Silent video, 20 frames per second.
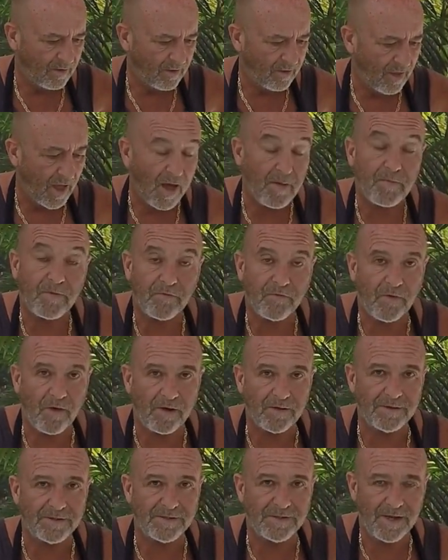Happy
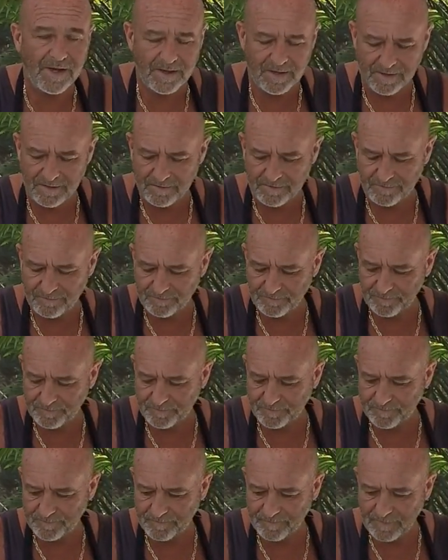Father's Day.
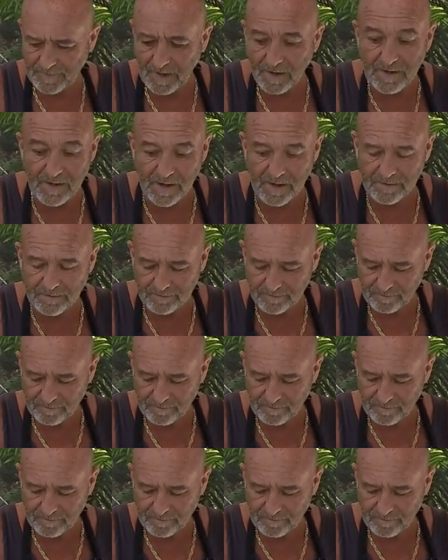Again.